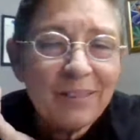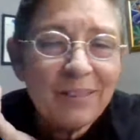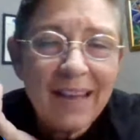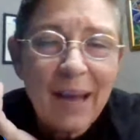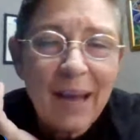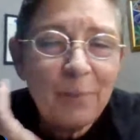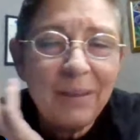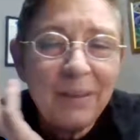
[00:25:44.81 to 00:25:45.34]

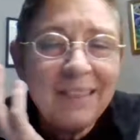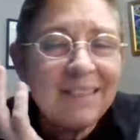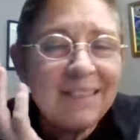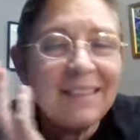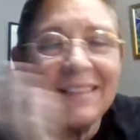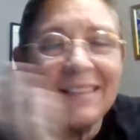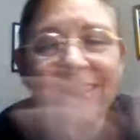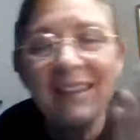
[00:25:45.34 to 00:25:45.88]
happiness
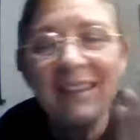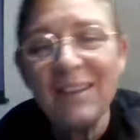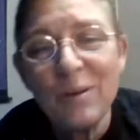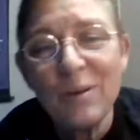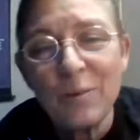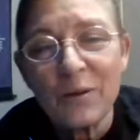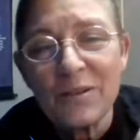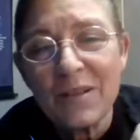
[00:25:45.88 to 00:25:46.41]
is in
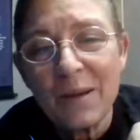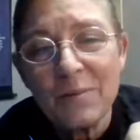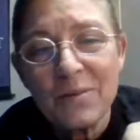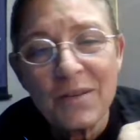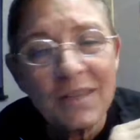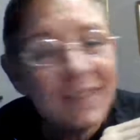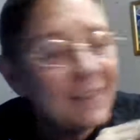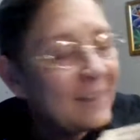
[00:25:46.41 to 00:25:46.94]
your
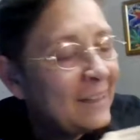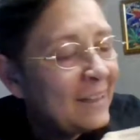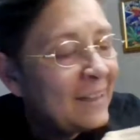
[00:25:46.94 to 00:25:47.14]
perception.